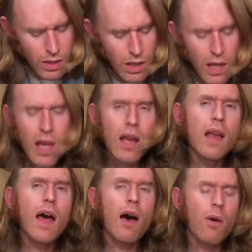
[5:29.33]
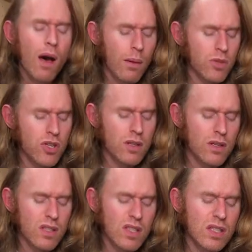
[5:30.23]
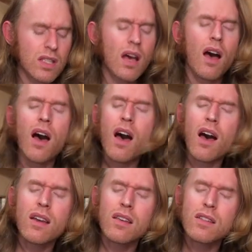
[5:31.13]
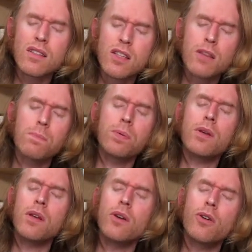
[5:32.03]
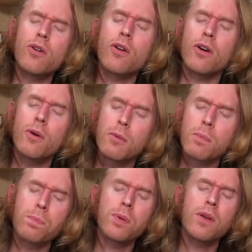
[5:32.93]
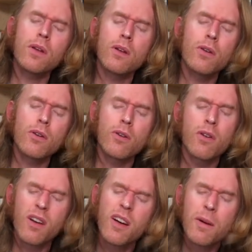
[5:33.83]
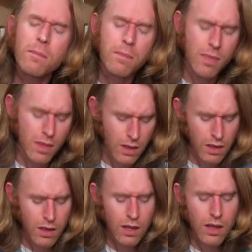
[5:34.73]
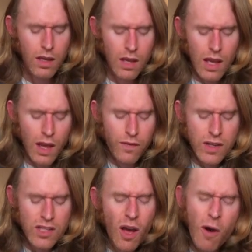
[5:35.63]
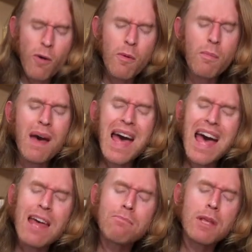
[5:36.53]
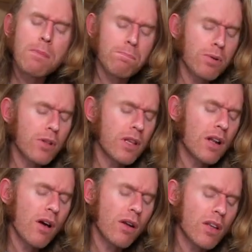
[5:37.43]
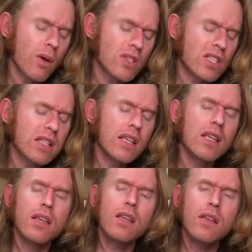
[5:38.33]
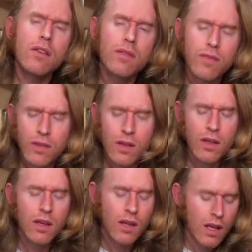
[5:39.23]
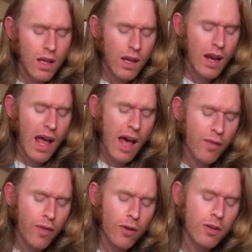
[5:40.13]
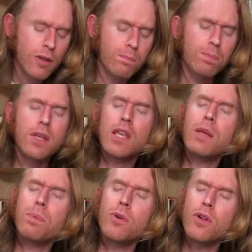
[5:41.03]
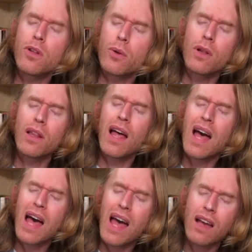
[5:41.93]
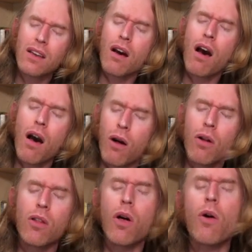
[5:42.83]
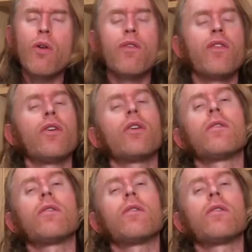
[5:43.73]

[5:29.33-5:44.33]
Now I'm just talking to you, pilgrim to pilgrim. If you don't mind me pulling on your sleeve, and I've heard that people are alike all over,